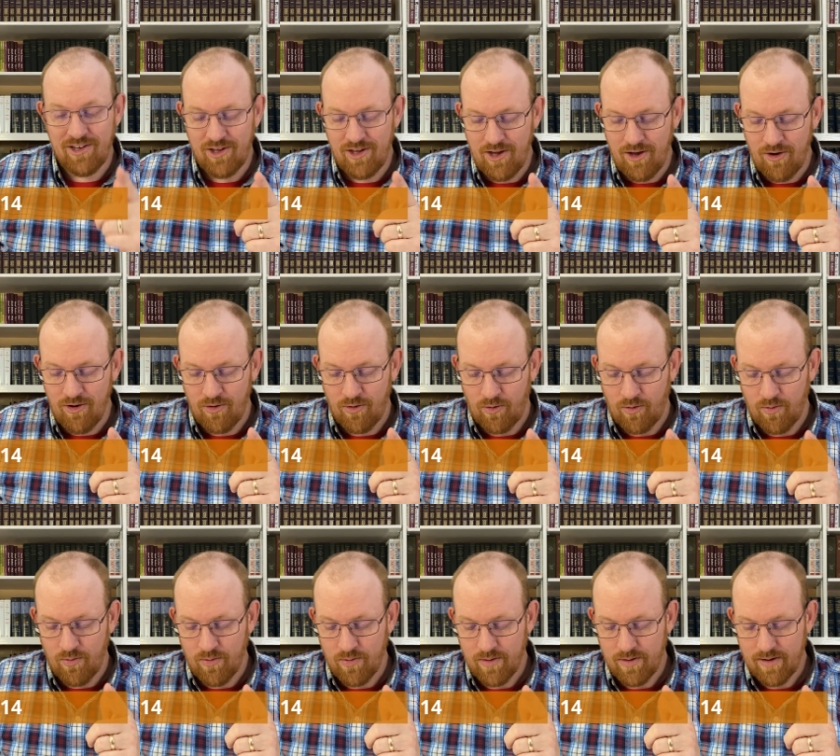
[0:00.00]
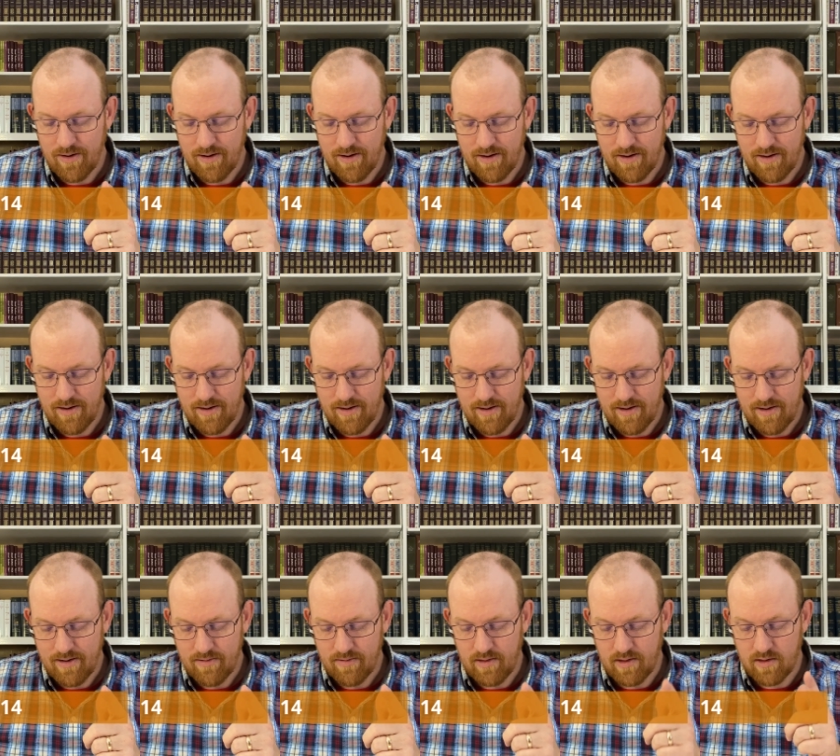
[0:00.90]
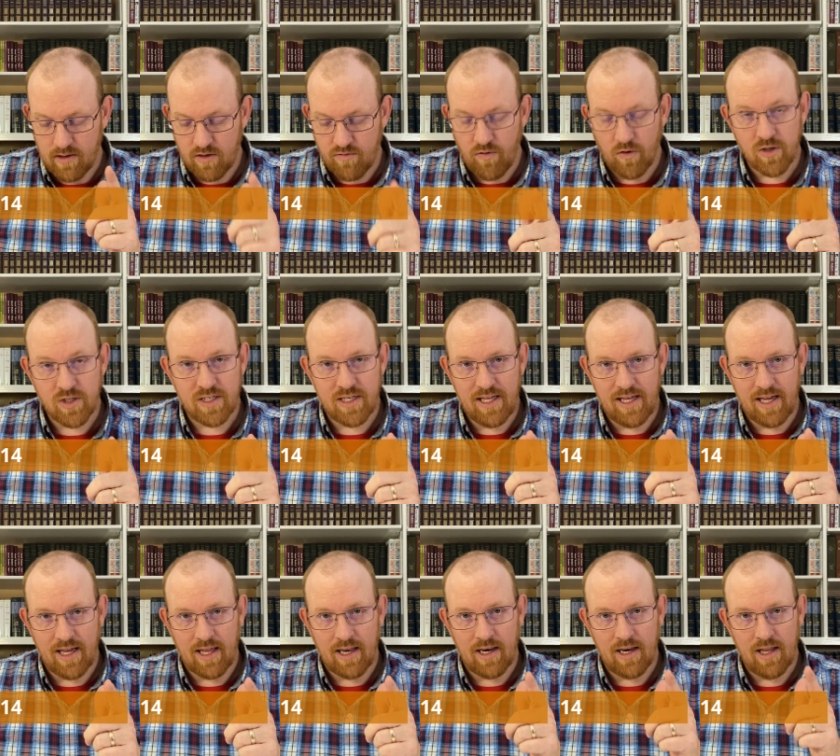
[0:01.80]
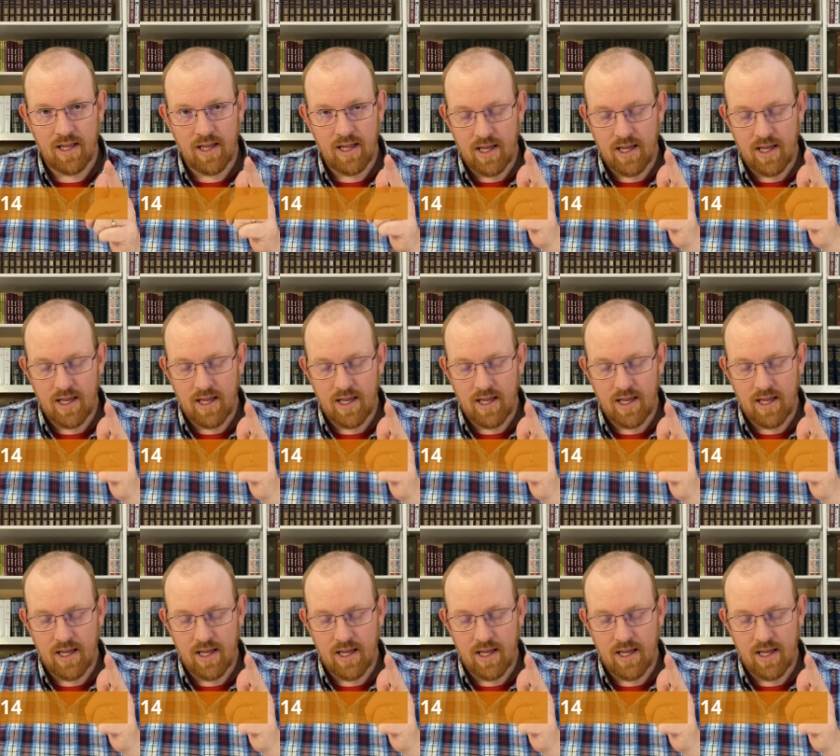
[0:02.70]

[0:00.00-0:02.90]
you, this is verse 10.